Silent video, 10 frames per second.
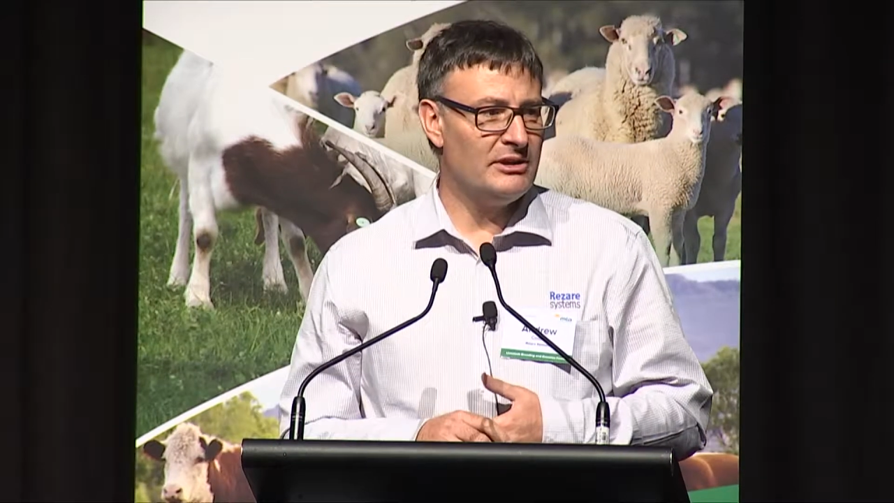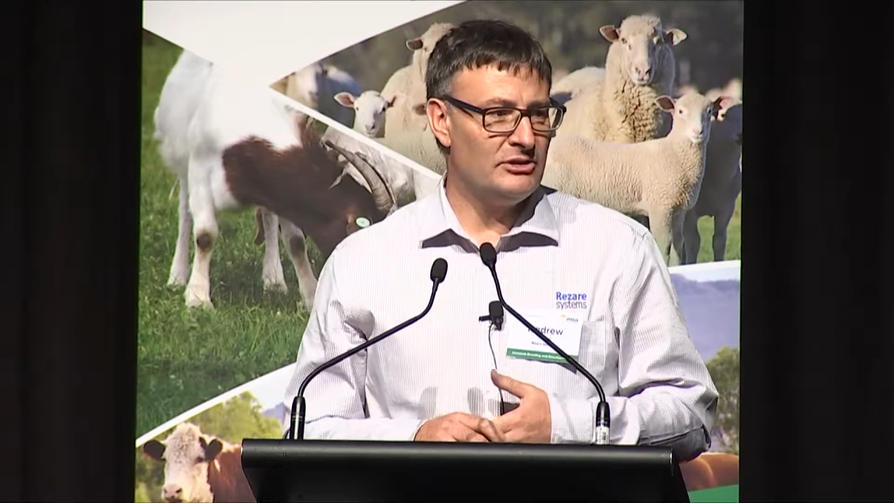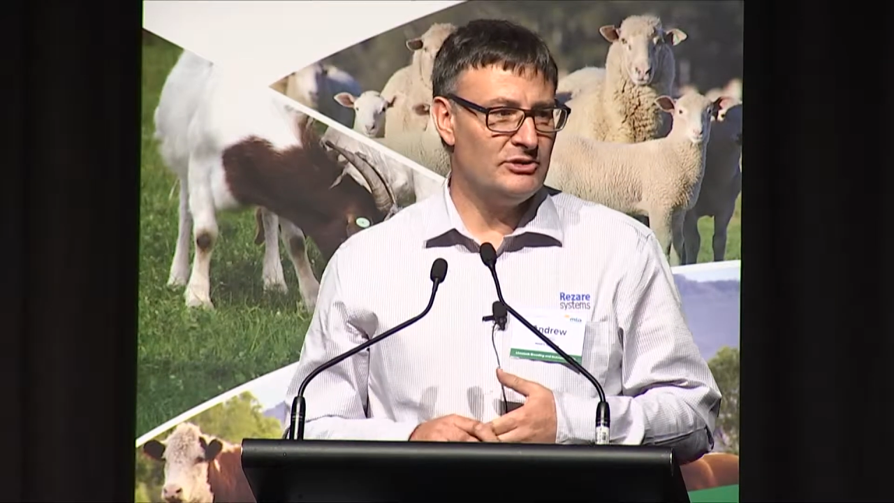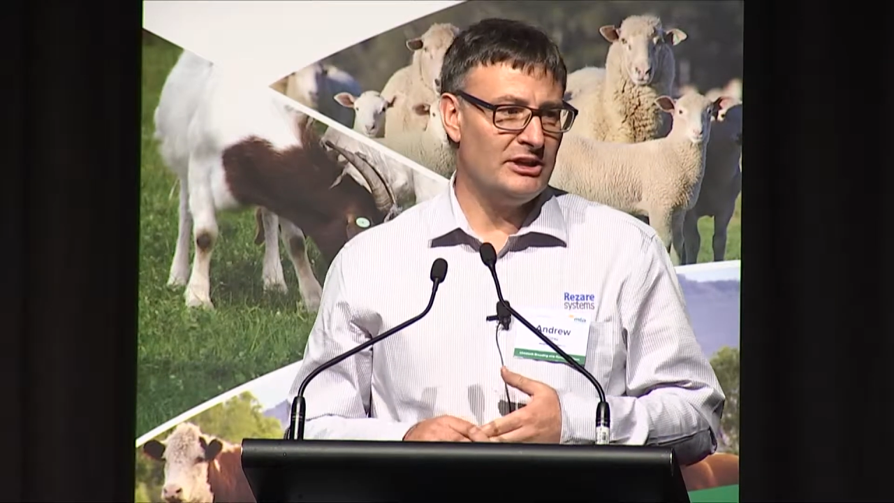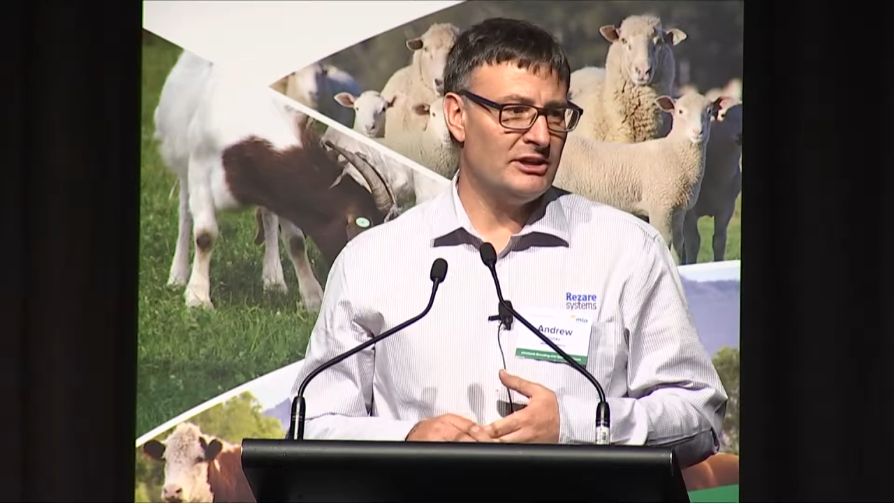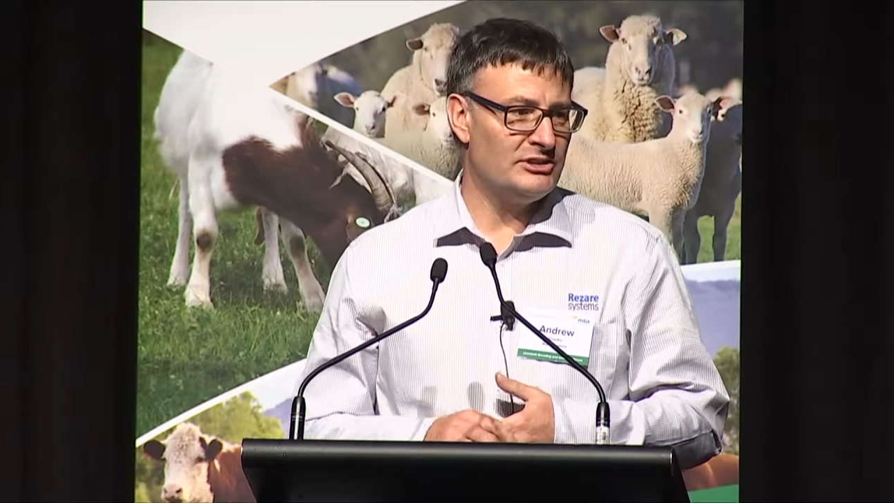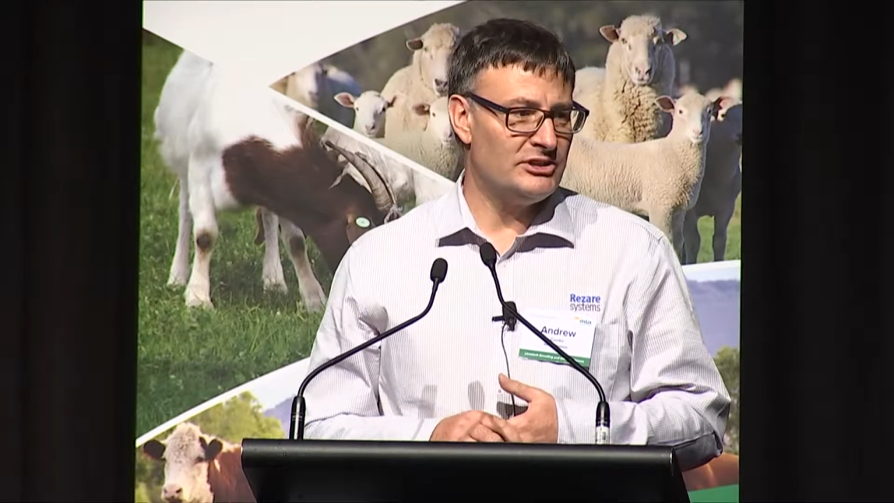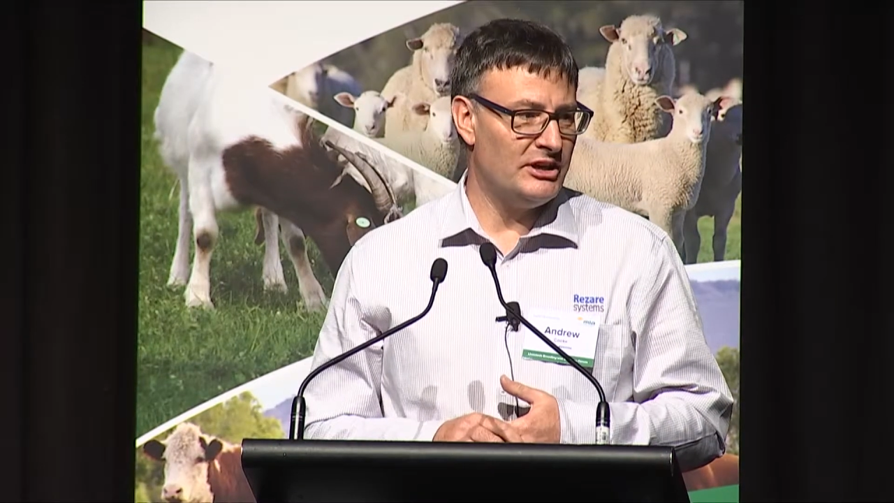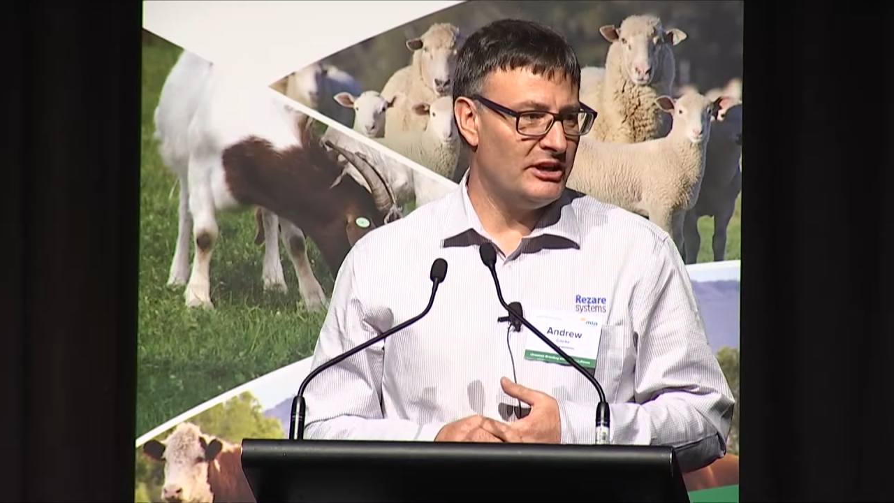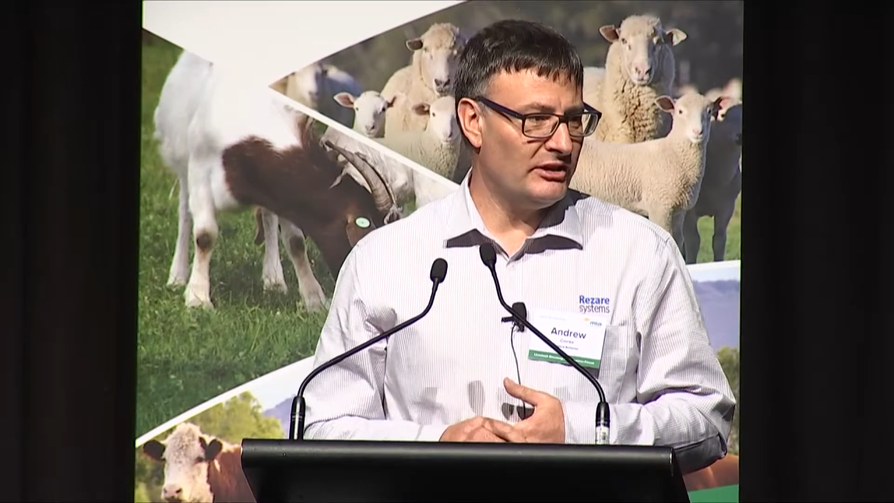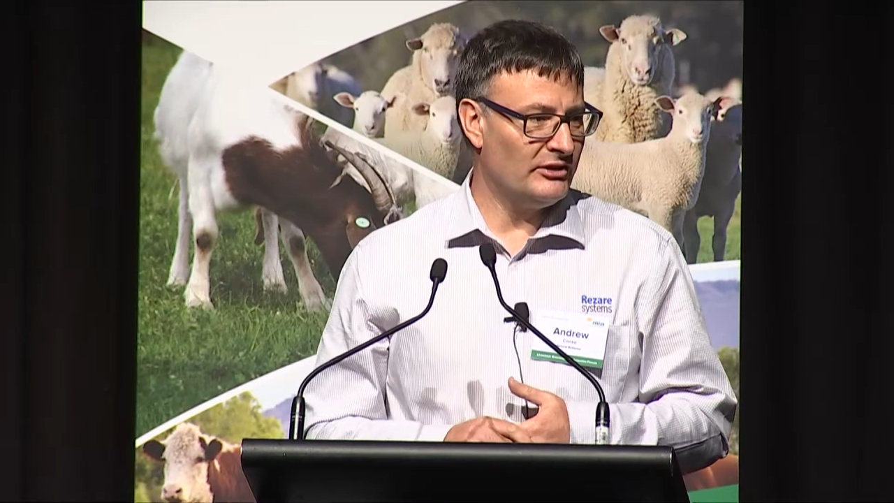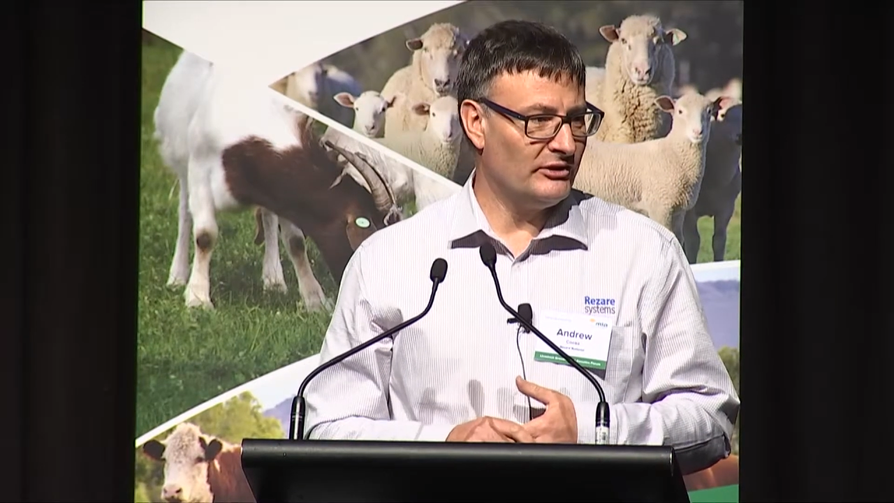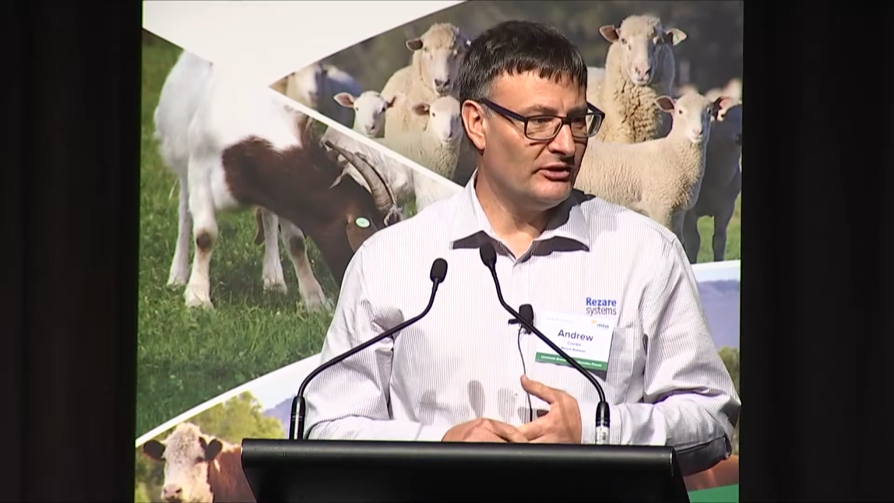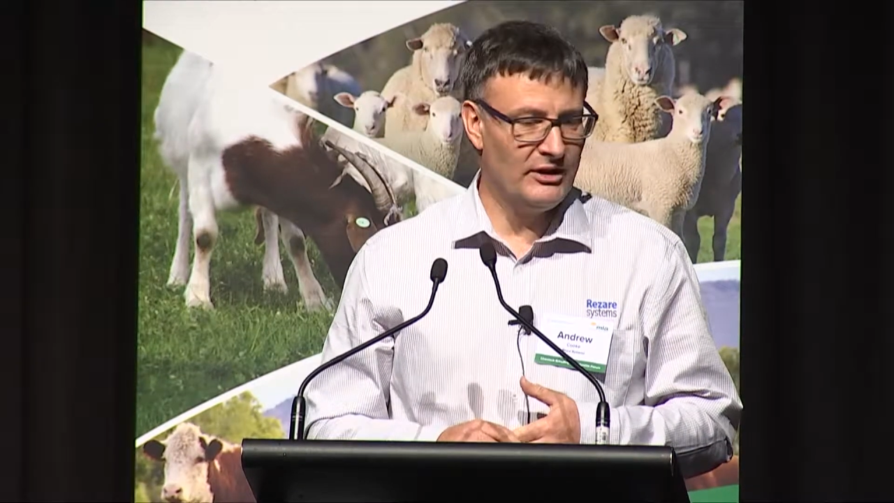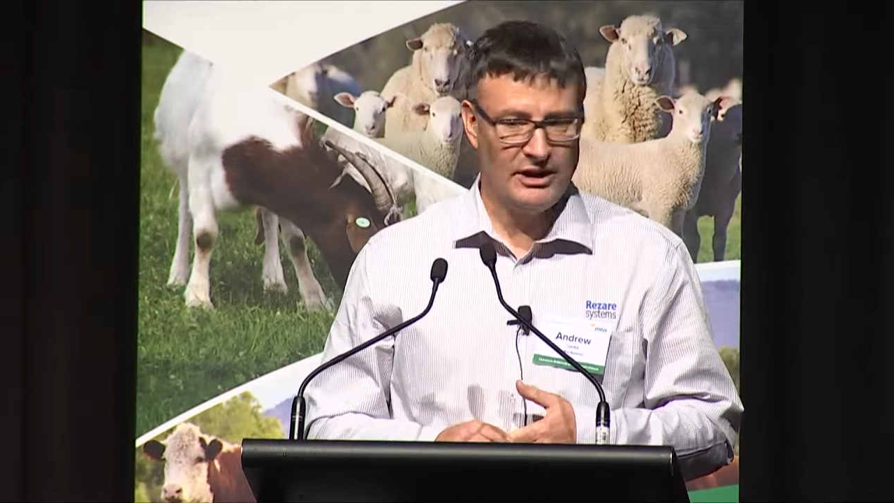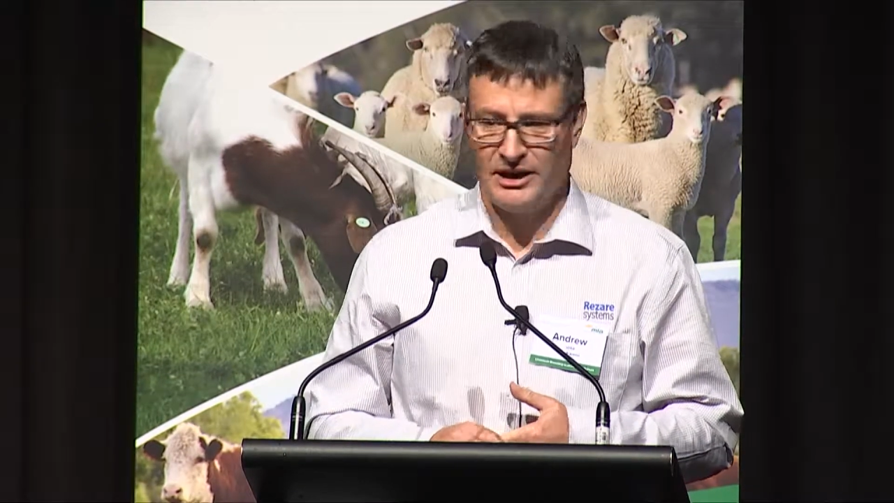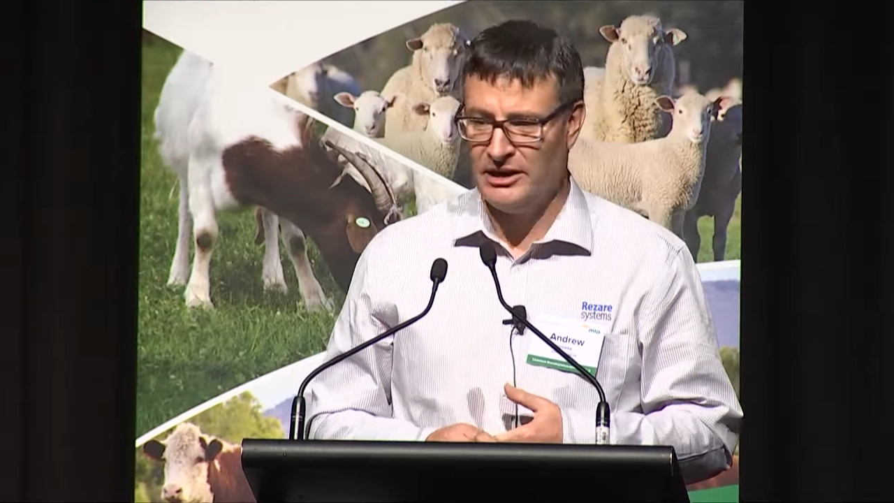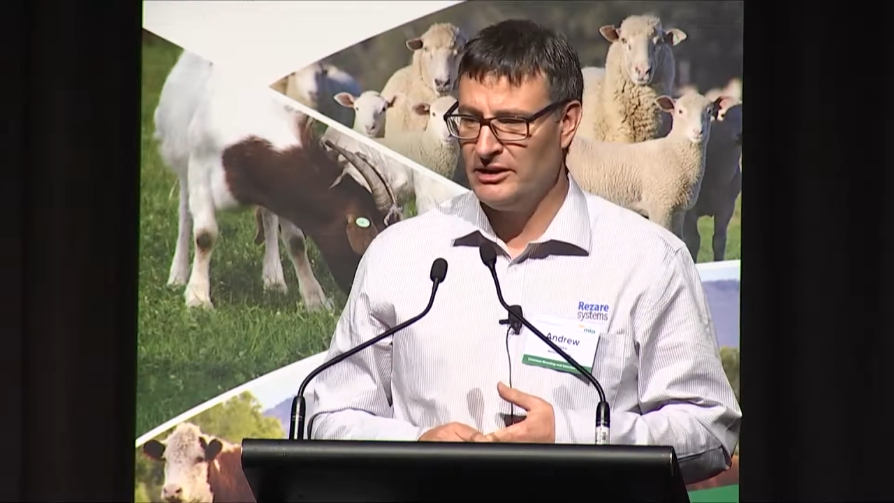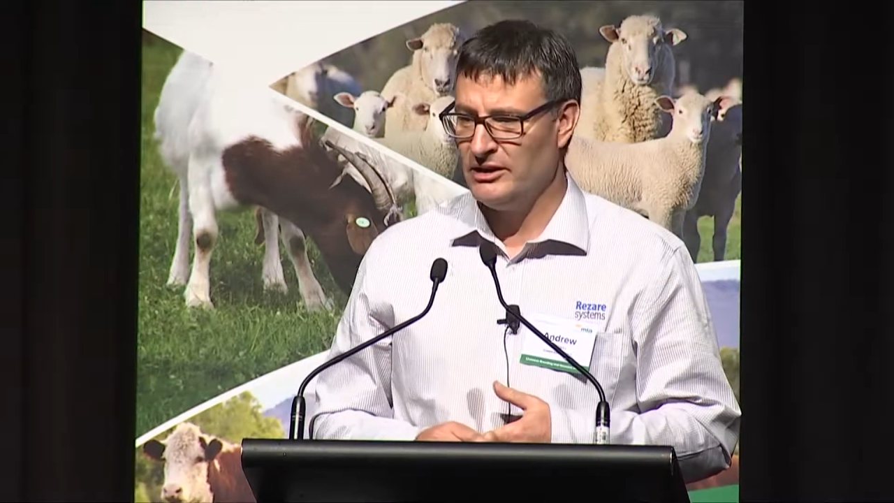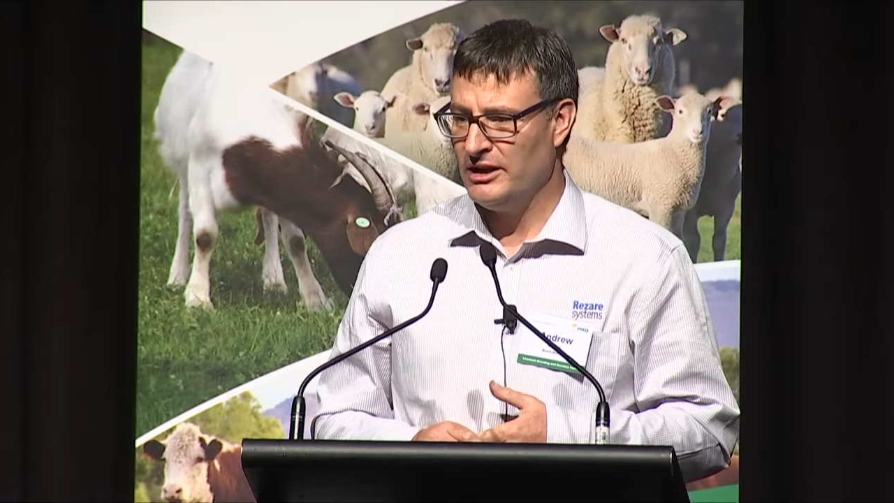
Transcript: New Zealand genetics uh,